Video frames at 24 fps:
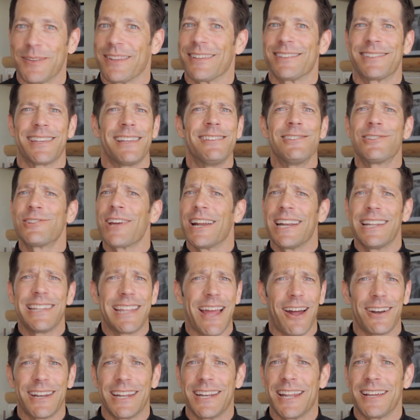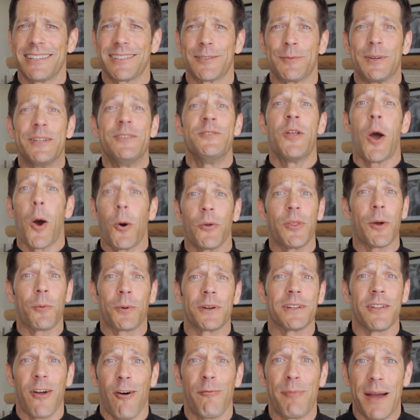when the sun's shining down on us, and we know that
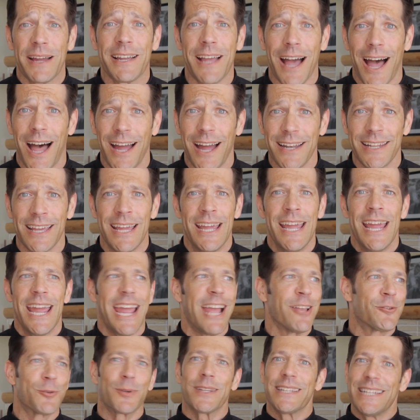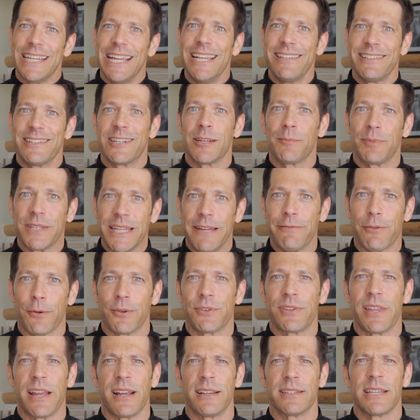we're loved by God, it's really easy to believe those
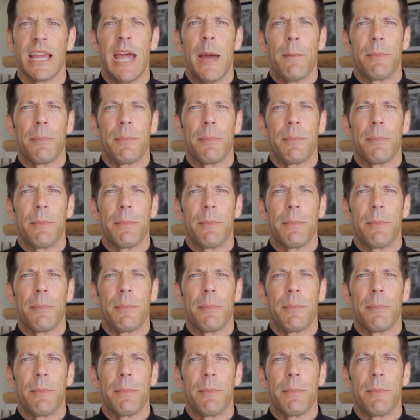things.